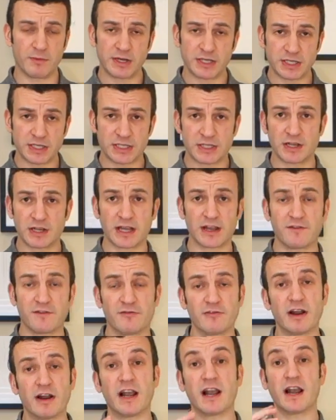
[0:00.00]
We're just looking
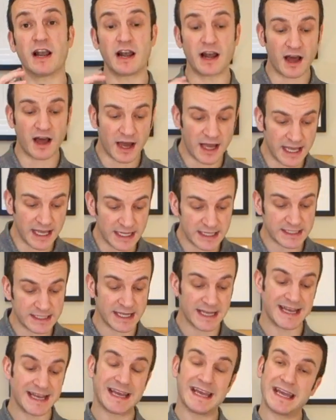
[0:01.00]
for a
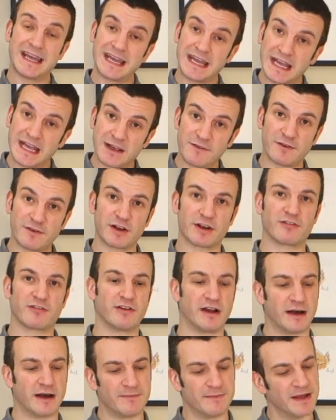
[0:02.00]
light, even
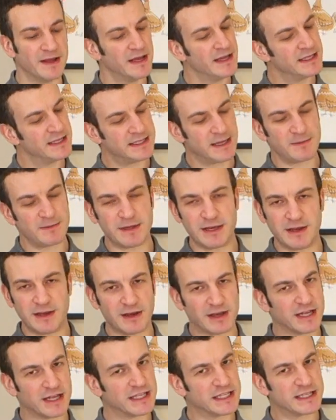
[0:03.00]
crumb, something
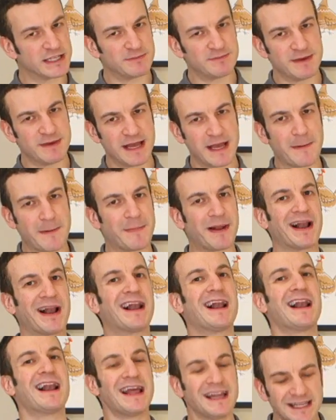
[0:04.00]
you can smear
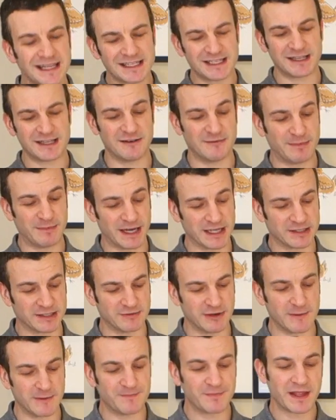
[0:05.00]
plenty of
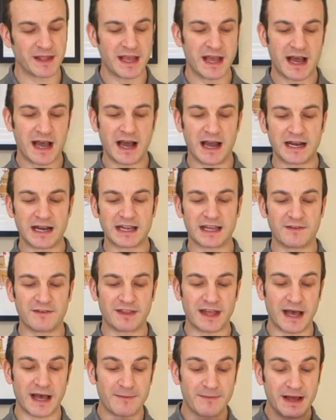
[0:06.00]
butter on. I'm going to give
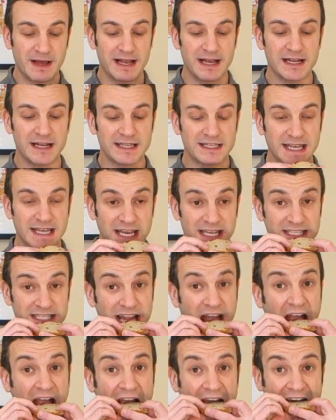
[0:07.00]
that a little taste.